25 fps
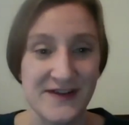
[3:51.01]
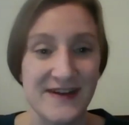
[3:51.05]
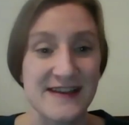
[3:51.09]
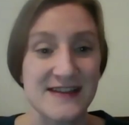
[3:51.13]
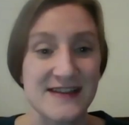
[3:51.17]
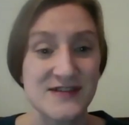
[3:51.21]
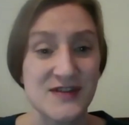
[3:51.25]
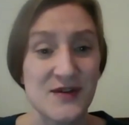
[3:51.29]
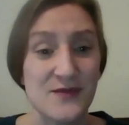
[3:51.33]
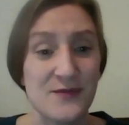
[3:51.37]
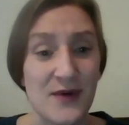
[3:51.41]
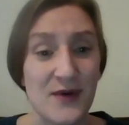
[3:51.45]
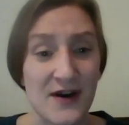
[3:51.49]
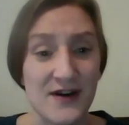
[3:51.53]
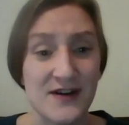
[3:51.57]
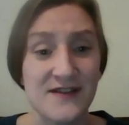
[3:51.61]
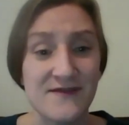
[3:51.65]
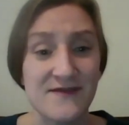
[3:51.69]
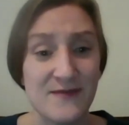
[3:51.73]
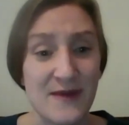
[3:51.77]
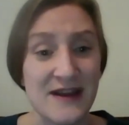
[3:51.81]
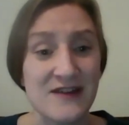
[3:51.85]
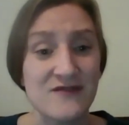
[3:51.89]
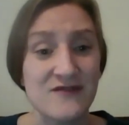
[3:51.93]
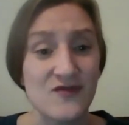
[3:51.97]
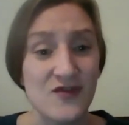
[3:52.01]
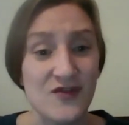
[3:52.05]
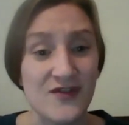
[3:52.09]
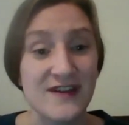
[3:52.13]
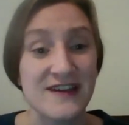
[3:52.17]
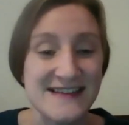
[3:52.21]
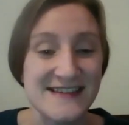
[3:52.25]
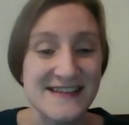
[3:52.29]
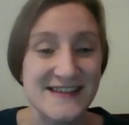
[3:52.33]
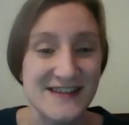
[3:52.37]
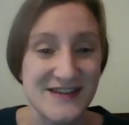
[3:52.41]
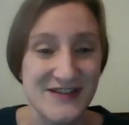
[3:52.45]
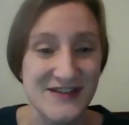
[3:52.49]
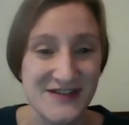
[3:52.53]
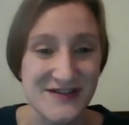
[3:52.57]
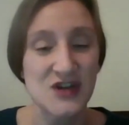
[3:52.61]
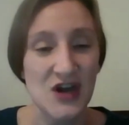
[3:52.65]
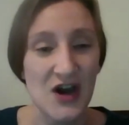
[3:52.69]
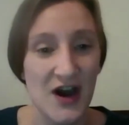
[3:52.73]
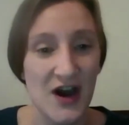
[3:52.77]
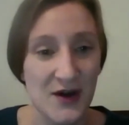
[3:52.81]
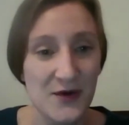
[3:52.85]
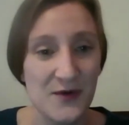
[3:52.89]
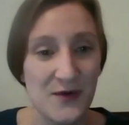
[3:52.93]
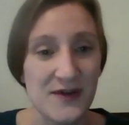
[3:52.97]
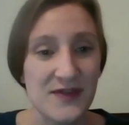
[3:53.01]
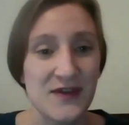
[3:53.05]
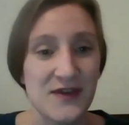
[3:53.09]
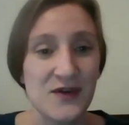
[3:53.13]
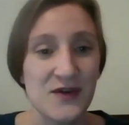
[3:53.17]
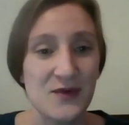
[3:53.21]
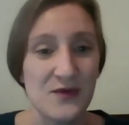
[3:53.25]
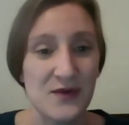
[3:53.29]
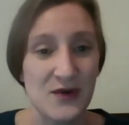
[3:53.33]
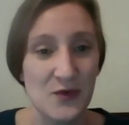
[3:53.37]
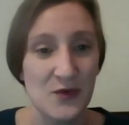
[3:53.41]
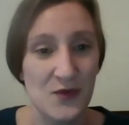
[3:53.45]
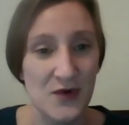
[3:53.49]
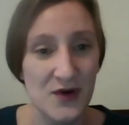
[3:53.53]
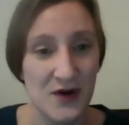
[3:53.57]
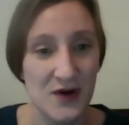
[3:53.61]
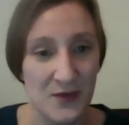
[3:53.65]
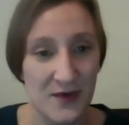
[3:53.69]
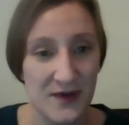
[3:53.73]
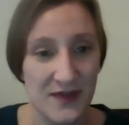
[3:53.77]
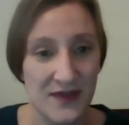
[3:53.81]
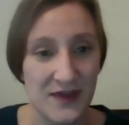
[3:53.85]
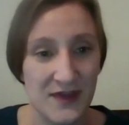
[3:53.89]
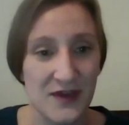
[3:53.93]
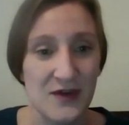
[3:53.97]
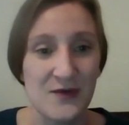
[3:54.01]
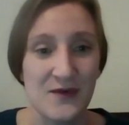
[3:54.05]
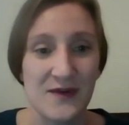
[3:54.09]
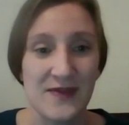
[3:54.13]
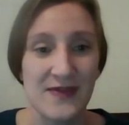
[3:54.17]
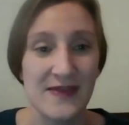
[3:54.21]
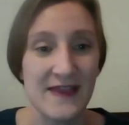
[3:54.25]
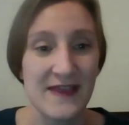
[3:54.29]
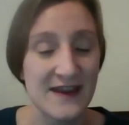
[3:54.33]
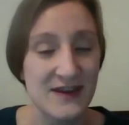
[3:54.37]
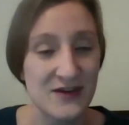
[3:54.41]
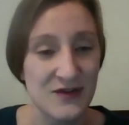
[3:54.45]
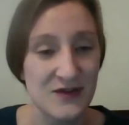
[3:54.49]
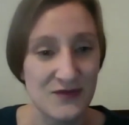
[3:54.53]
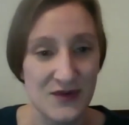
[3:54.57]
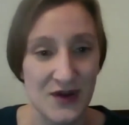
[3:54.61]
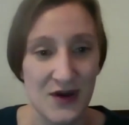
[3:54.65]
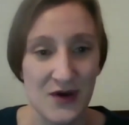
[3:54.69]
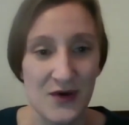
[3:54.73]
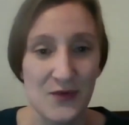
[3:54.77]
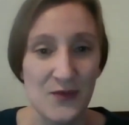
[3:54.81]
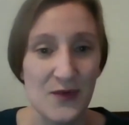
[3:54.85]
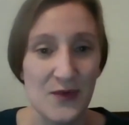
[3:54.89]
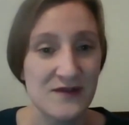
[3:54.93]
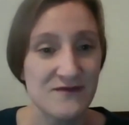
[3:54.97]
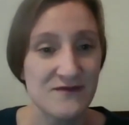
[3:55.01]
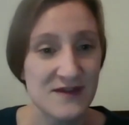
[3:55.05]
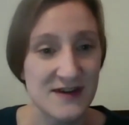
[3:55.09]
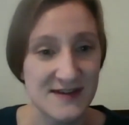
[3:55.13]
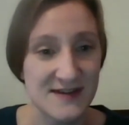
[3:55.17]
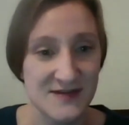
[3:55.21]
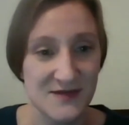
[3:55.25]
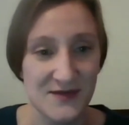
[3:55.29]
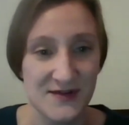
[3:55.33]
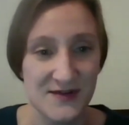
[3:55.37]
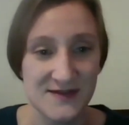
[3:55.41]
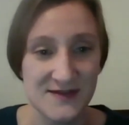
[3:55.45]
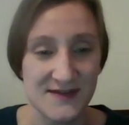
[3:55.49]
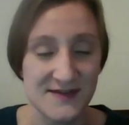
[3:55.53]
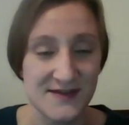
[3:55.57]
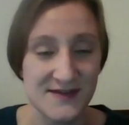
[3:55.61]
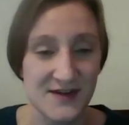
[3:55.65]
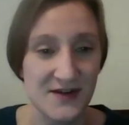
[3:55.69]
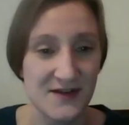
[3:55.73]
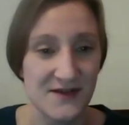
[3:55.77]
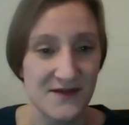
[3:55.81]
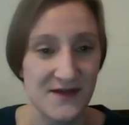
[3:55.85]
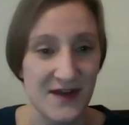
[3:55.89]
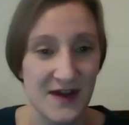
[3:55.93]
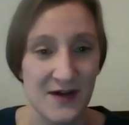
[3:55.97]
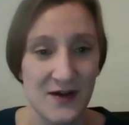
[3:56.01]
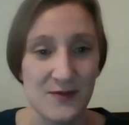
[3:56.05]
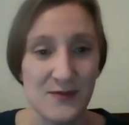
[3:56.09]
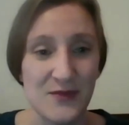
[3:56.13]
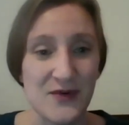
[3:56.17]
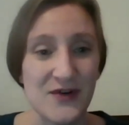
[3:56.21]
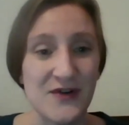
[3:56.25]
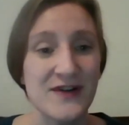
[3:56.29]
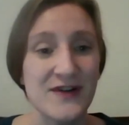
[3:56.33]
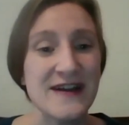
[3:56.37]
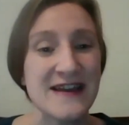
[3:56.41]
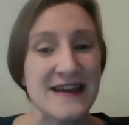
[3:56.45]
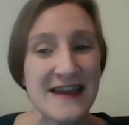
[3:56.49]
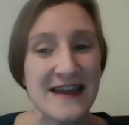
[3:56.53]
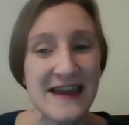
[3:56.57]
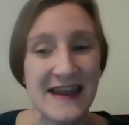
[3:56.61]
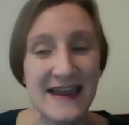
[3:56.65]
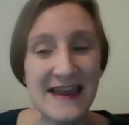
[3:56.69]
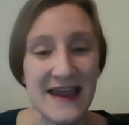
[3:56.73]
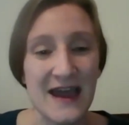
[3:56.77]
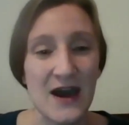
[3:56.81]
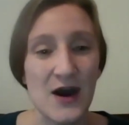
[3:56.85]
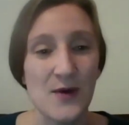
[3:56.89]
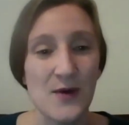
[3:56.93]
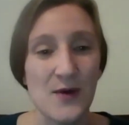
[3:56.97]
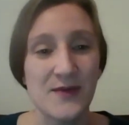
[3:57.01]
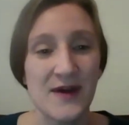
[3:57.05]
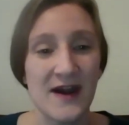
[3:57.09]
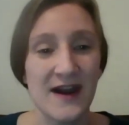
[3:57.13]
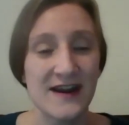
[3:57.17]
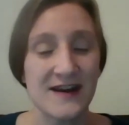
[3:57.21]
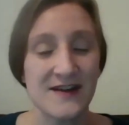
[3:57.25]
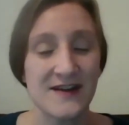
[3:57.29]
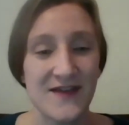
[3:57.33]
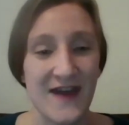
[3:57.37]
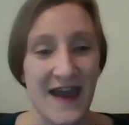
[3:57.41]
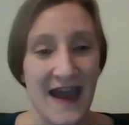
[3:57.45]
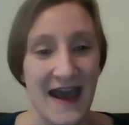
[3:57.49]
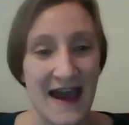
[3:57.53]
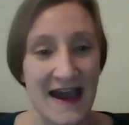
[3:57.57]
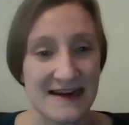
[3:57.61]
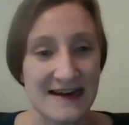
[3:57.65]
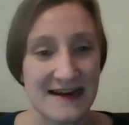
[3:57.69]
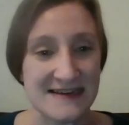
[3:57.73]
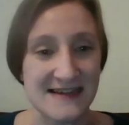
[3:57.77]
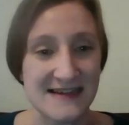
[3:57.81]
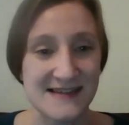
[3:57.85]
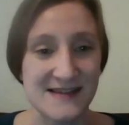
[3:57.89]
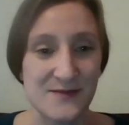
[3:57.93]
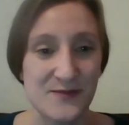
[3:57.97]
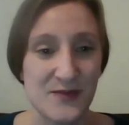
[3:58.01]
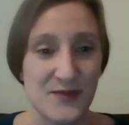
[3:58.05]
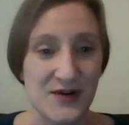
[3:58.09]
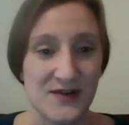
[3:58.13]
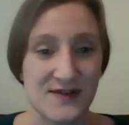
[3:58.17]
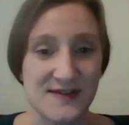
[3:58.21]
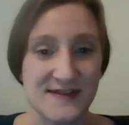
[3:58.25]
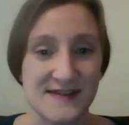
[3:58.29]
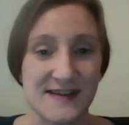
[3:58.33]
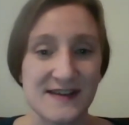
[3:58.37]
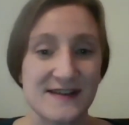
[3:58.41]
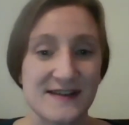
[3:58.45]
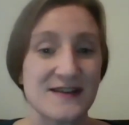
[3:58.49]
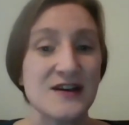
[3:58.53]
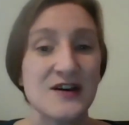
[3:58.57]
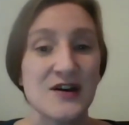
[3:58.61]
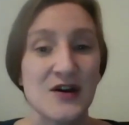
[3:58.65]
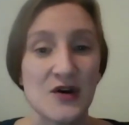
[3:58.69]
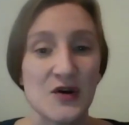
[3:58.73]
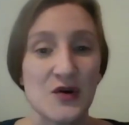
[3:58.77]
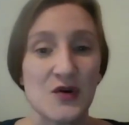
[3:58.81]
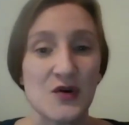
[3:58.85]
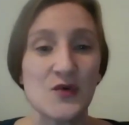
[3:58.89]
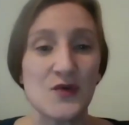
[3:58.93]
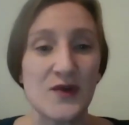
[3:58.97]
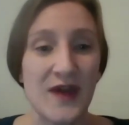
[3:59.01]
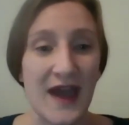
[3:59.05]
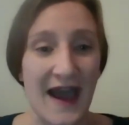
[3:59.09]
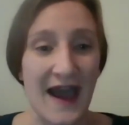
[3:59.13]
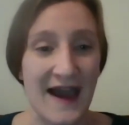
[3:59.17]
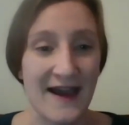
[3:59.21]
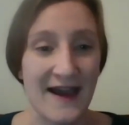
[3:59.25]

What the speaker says: And so part of my role is to talk with you and work with you and let you know what resources are available and help kind of act as a person